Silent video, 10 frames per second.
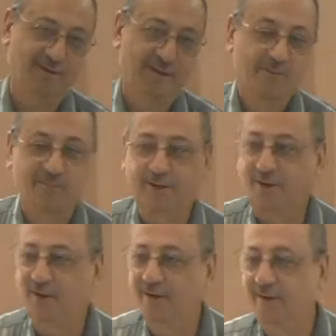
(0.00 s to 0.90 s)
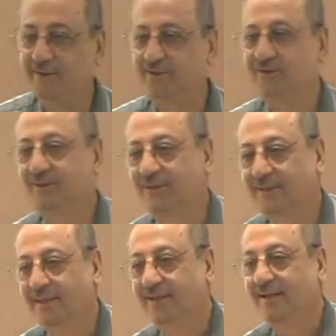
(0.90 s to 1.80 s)
Because
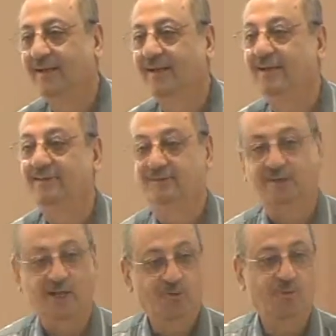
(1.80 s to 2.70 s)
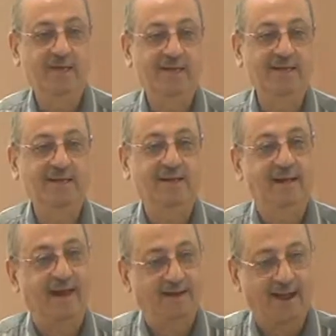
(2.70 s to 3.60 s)
tanween
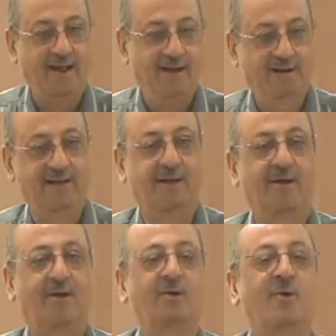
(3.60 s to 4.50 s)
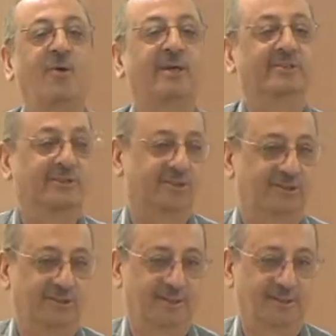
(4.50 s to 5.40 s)
and al cannot
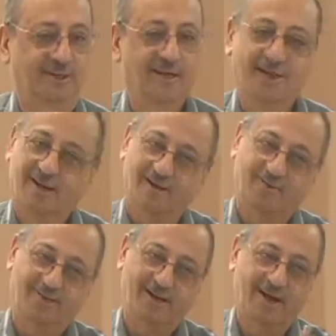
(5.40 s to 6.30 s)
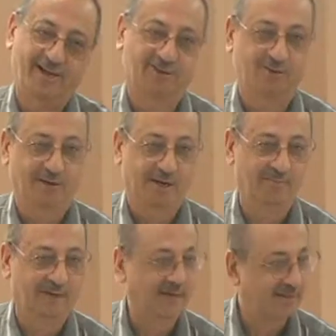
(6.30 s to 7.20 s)
coexist. One has to come
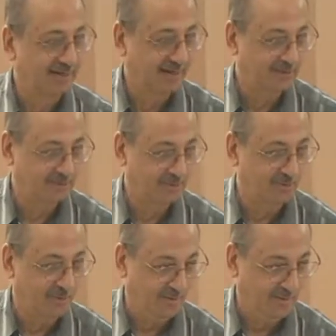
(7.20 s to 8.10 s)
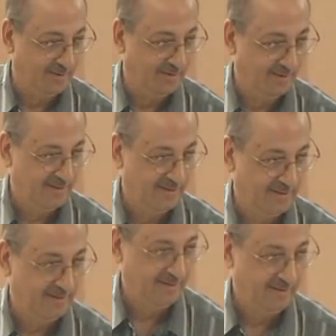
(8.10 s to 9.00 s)
and other has to go. Huh?